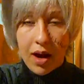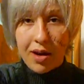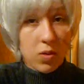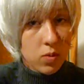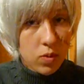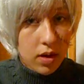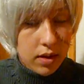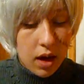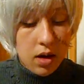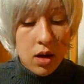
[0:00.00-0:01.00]
and I don't want
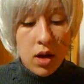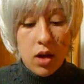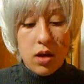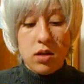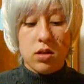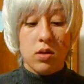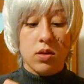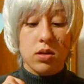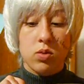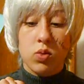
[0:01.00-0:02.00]
that. So
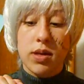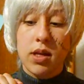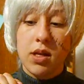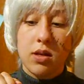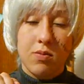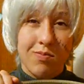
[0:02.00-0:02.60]
it's really,